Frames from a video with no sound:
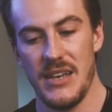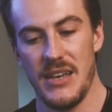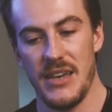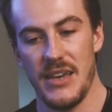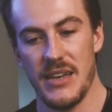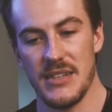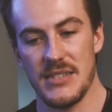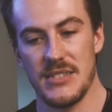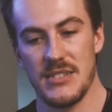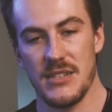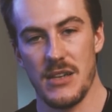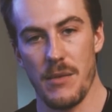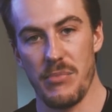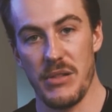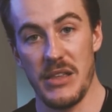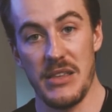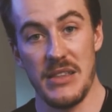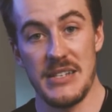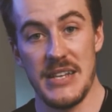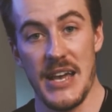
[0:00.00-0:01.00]
It's
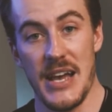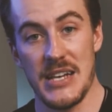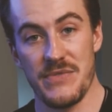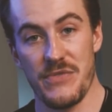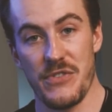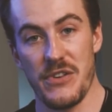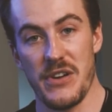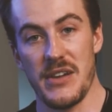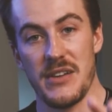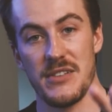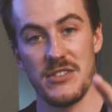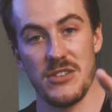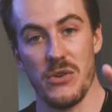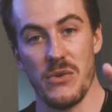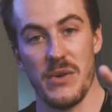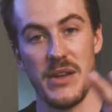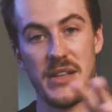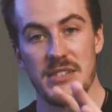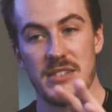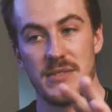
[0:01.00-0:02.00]
completely tax-free,
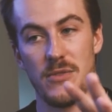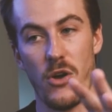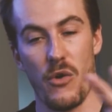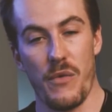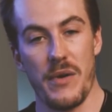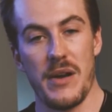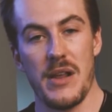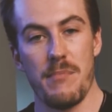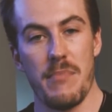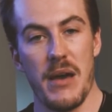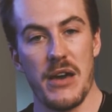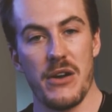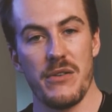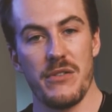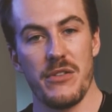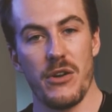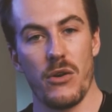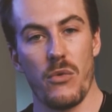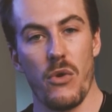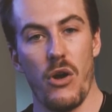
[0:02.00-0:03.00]
so it's already better
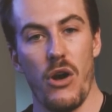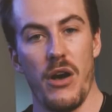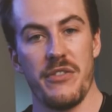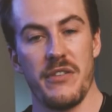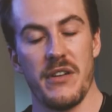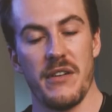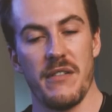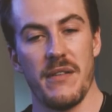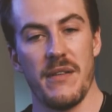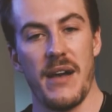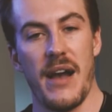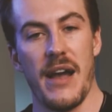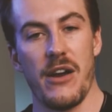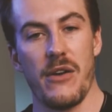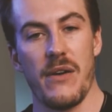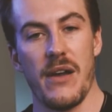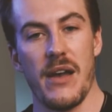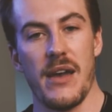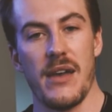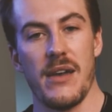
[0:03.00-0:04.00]
than a Roth and an
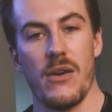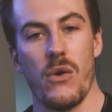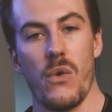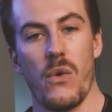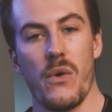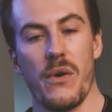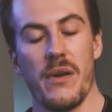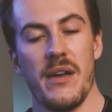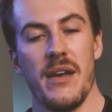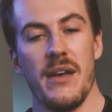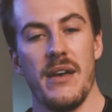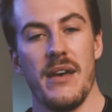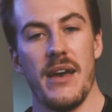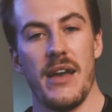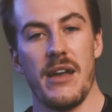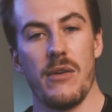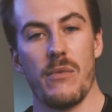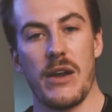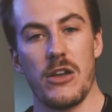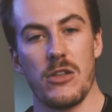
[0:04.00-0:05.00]
IRA or
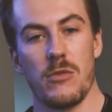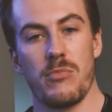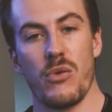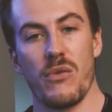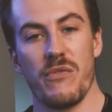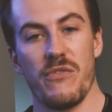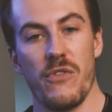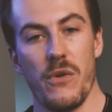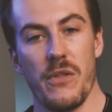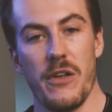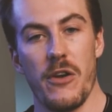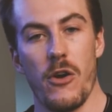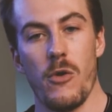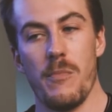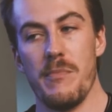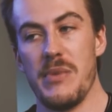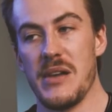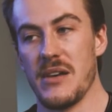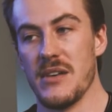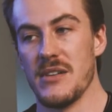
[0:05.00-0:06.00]
a regular portfolio
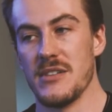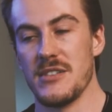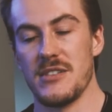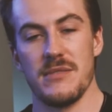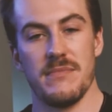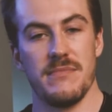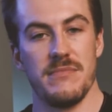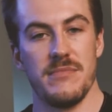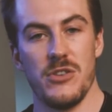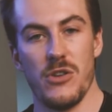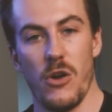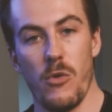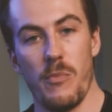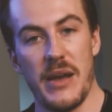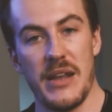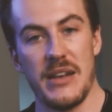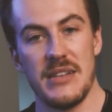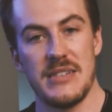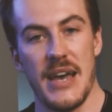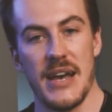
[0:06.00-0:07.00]
because you don't pay
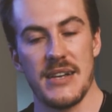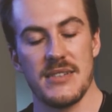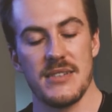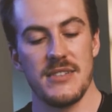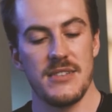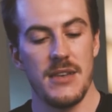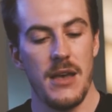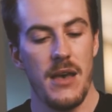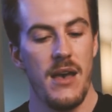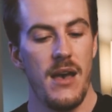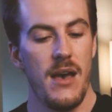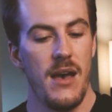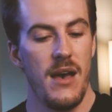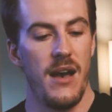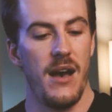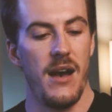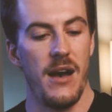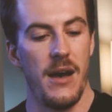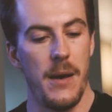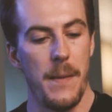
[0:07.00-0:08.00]
any taxes.
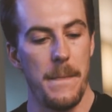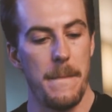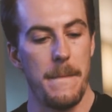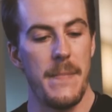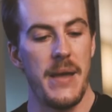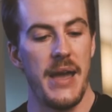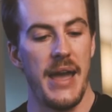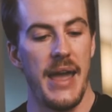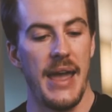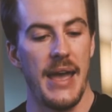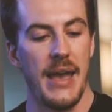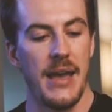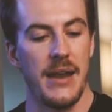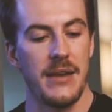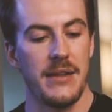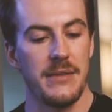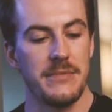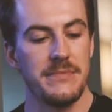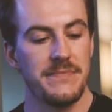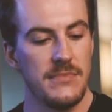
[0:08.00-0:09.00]

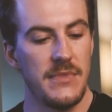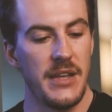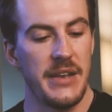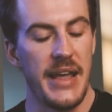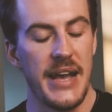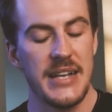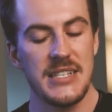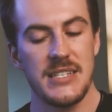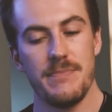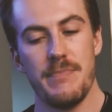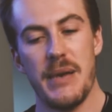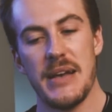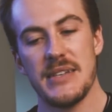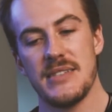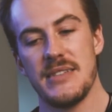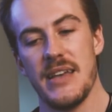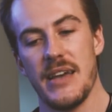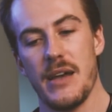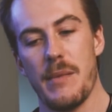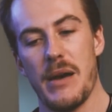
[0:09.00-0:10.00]
And the next
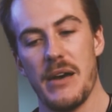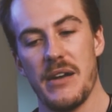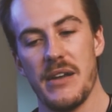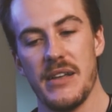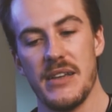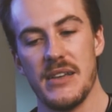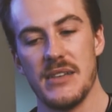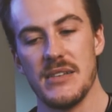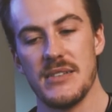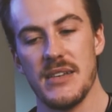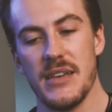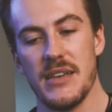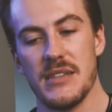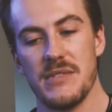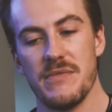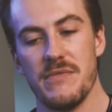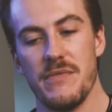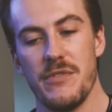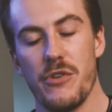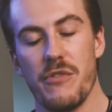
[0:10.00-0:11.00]
best thing about it is
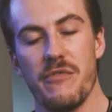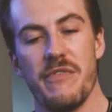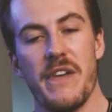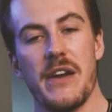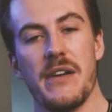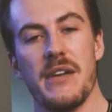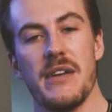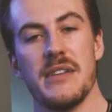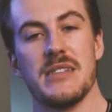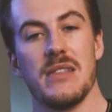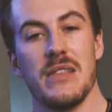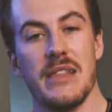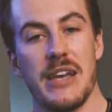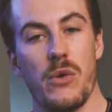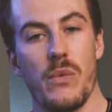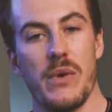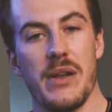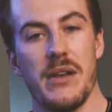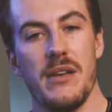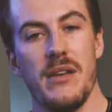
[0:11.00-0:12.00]
it's
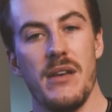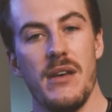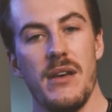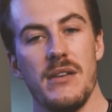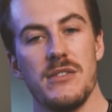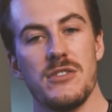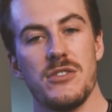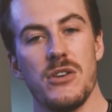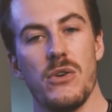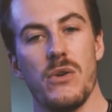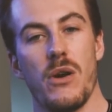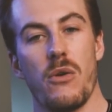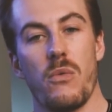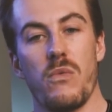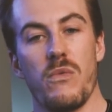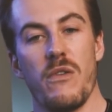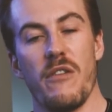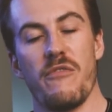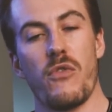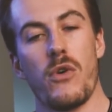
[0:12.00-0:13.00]
liquid. So
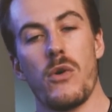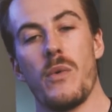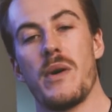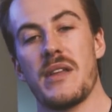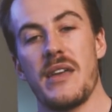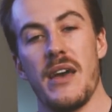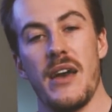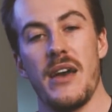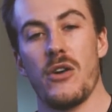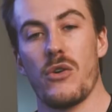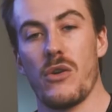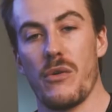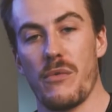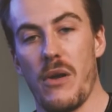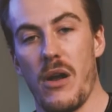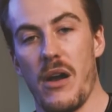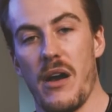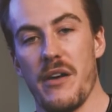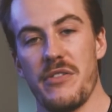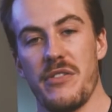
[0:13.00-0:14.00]
a 401k or a
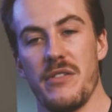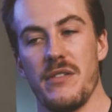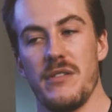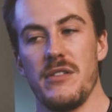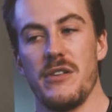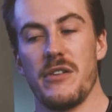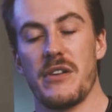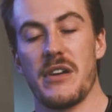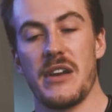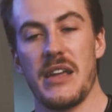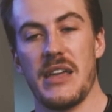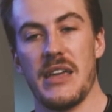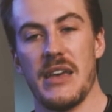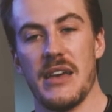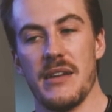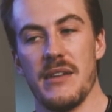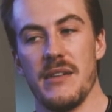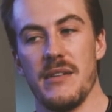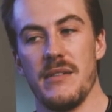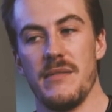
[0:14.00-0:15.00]
Roth, you're going to
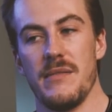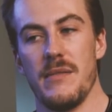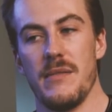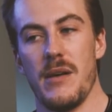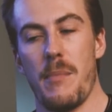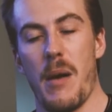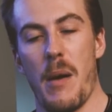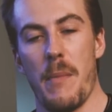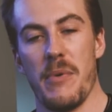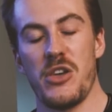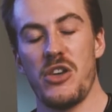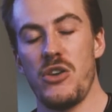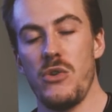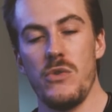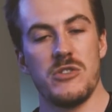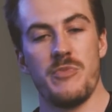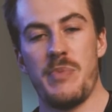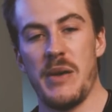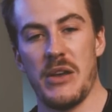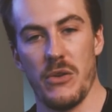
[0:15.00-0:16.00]
get a
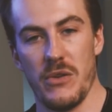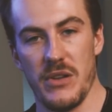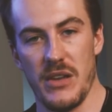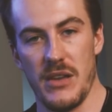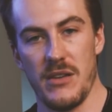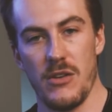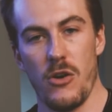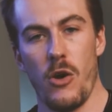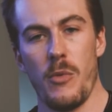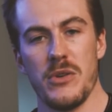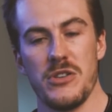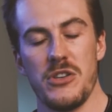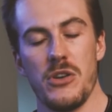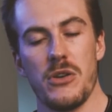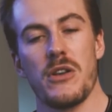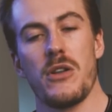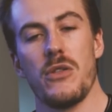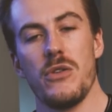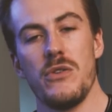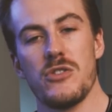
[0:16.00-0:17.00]
huge penalty. You're
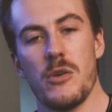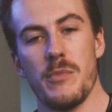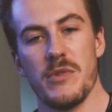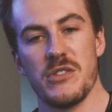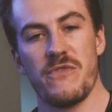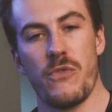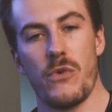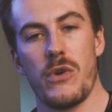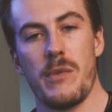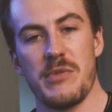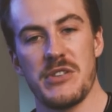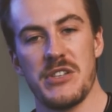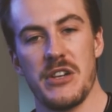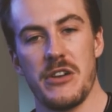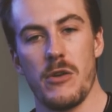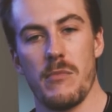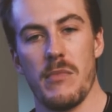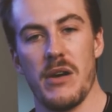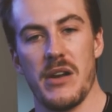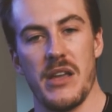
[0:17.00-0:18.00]
going to lose almost 40% of
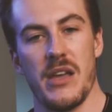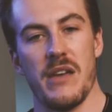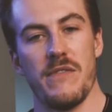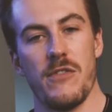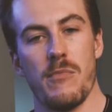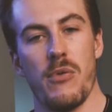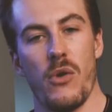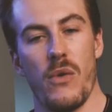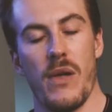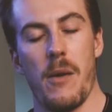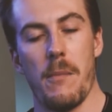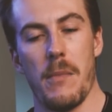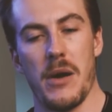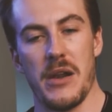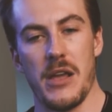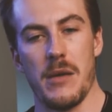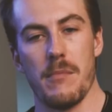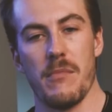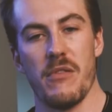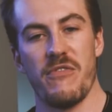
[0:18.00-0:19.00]
your money if you pull out
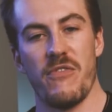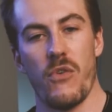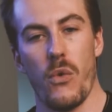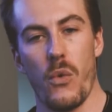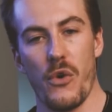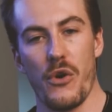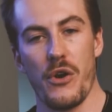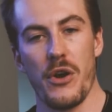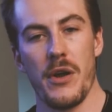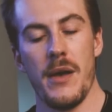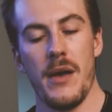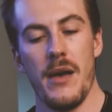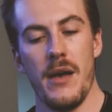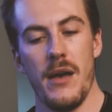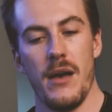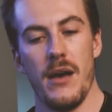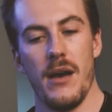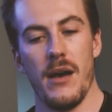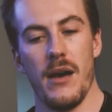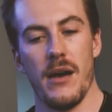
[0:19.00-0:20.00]
money before
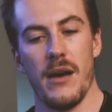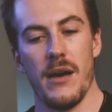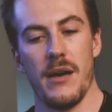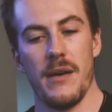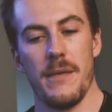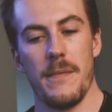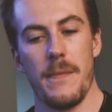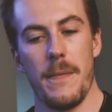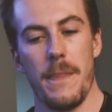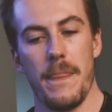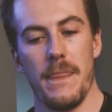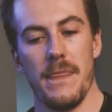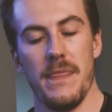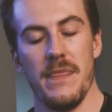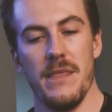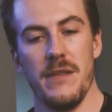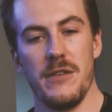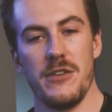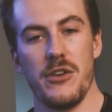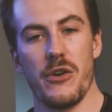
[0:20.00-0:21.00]

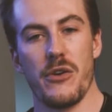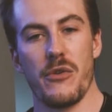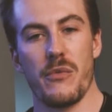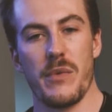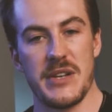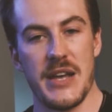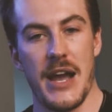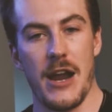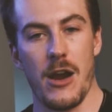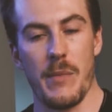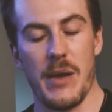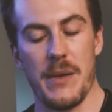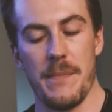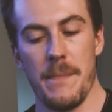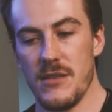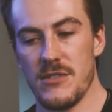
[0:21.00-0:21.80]
your retirement.